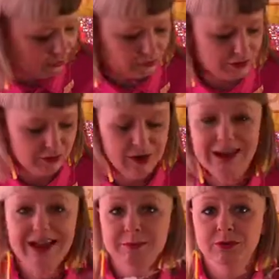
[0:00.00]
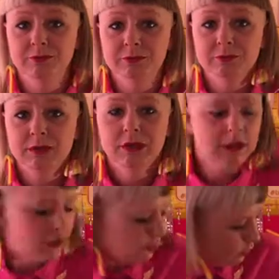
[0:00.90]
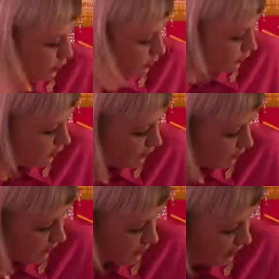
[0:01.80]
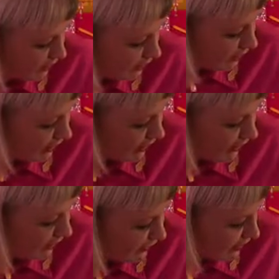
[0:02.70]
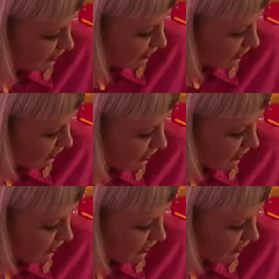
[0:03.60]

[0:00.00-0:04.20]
through a label, or you could just metaphorically attach